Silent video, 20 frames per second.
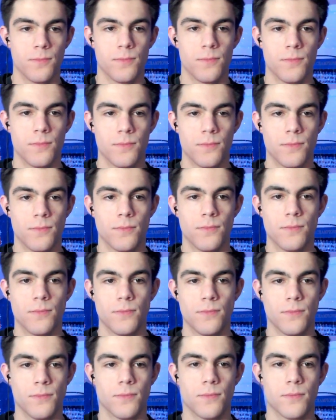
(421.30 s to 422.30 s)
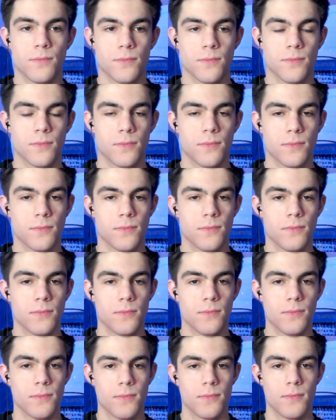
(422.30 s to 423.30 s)

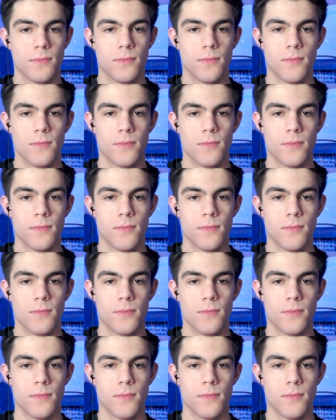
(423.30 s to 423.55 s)
[no speech]